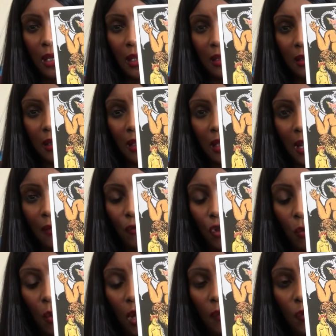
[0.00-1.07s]
is the devil
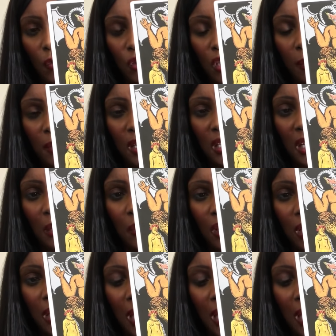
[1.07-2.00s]
you might have also been dealing with a